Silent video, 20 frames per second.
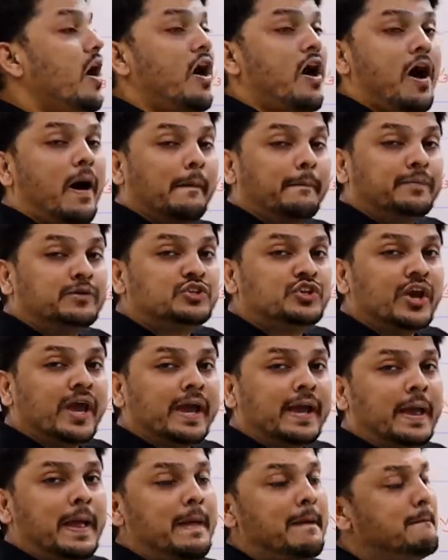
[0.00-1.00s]

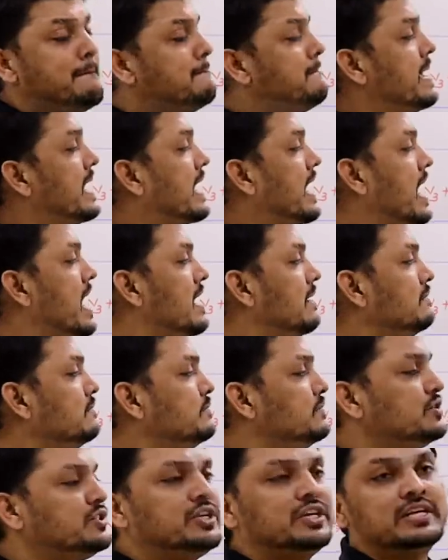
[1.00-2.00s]
object
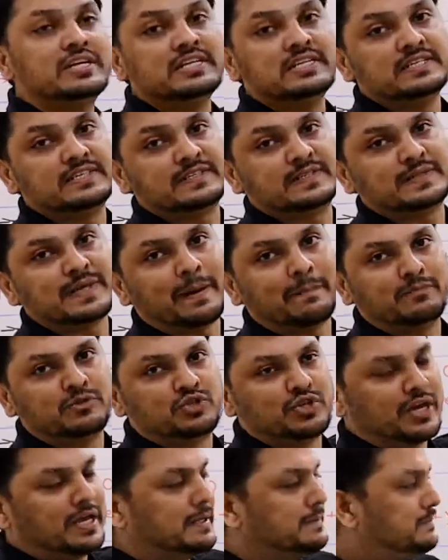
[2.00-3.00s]
becomes
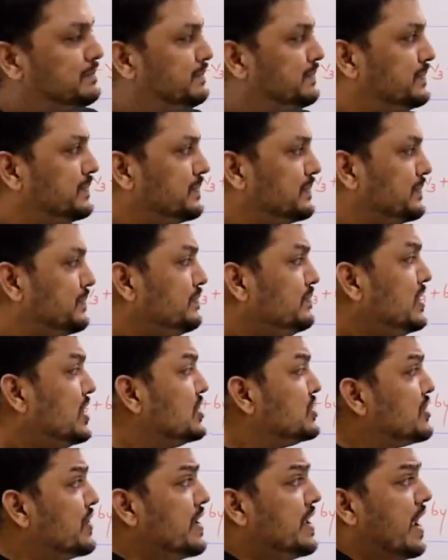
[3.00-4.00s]
subject.
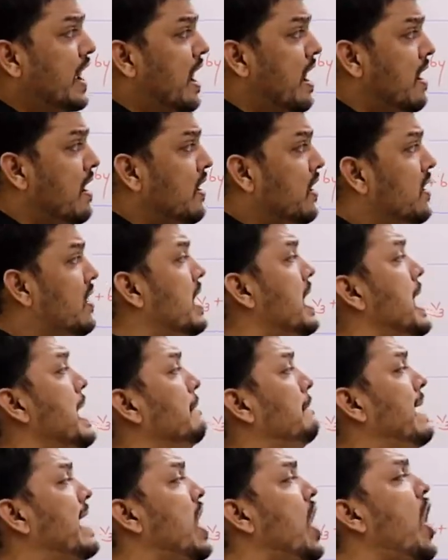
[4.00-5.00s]
So here
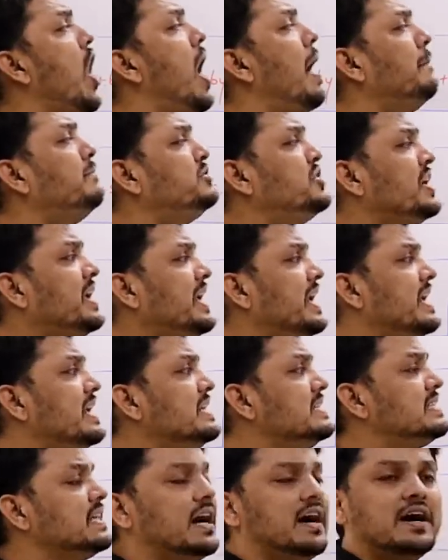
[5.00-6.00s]
my object
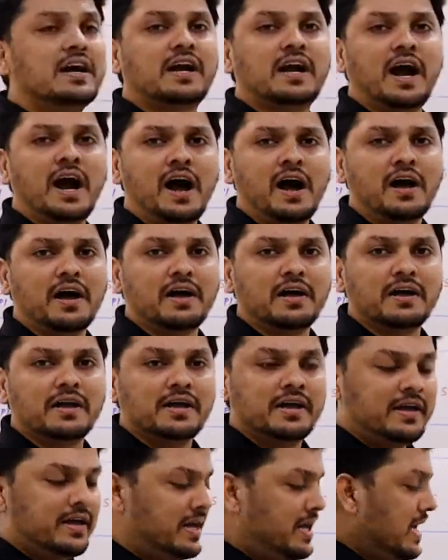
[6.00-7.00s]
is a
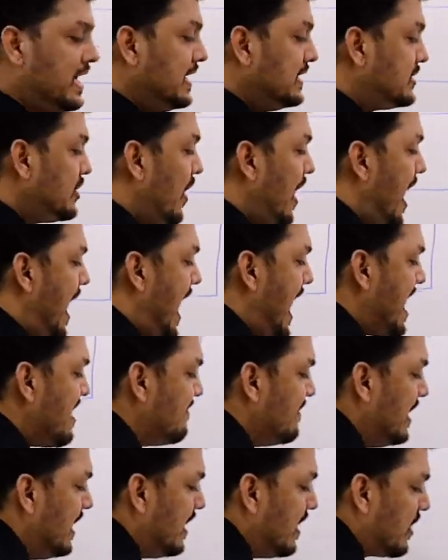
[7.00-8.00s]
car. So I
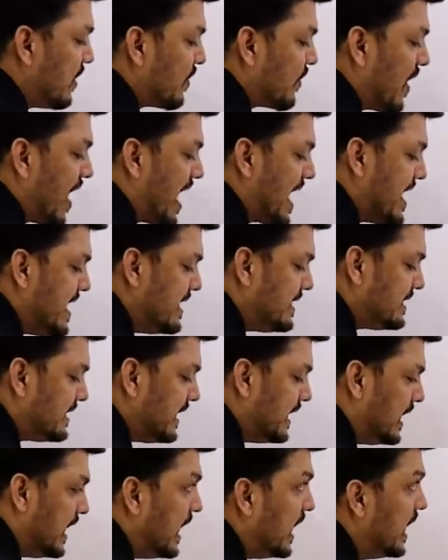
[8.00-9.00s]
will write
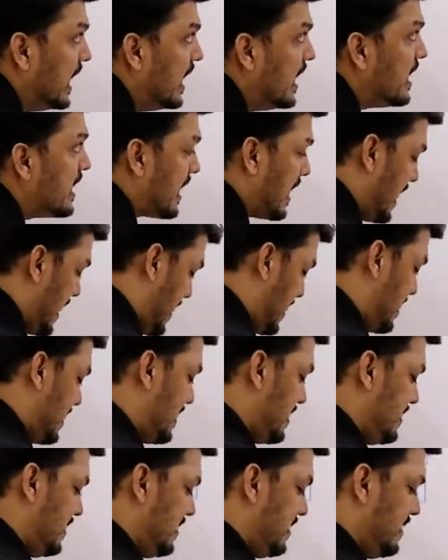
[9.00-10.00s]
a
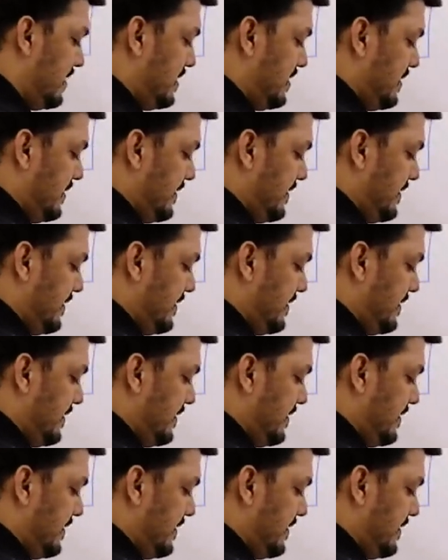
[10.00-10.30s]
car